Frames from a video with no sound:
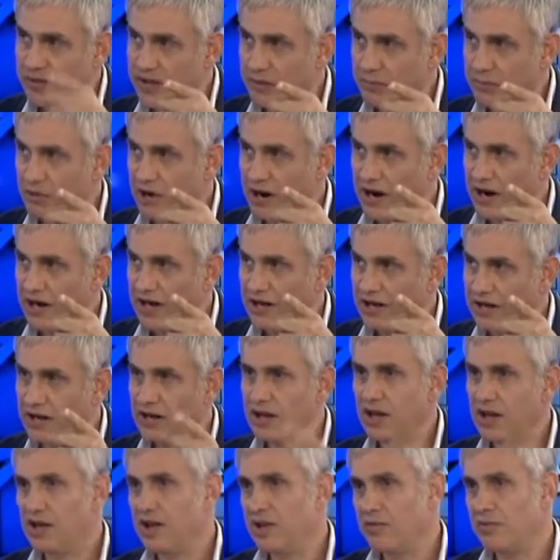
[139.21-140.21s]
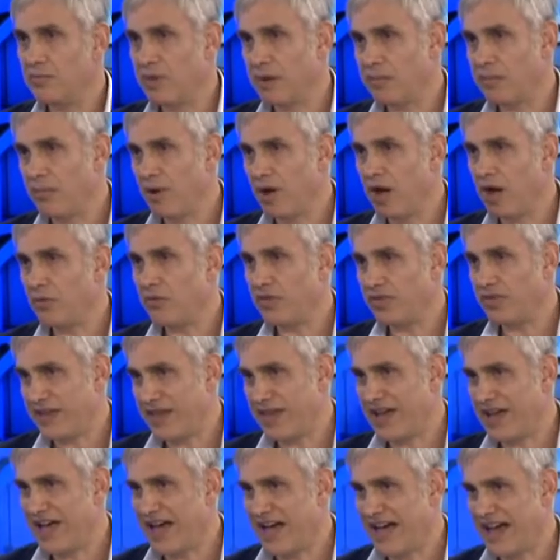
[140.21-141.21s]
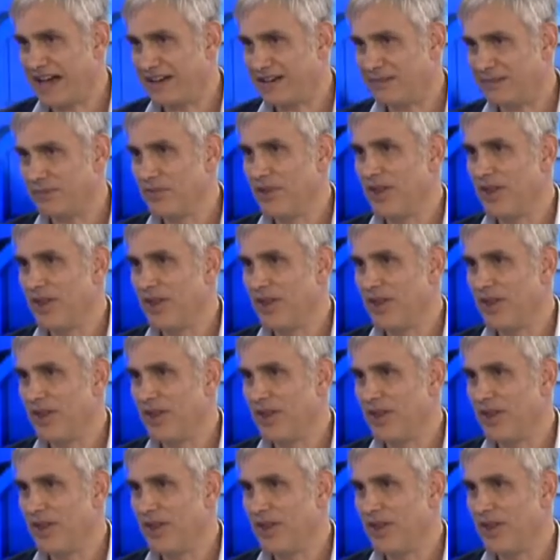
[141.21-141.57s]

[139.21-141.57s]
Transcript: their brain but buy with their heart.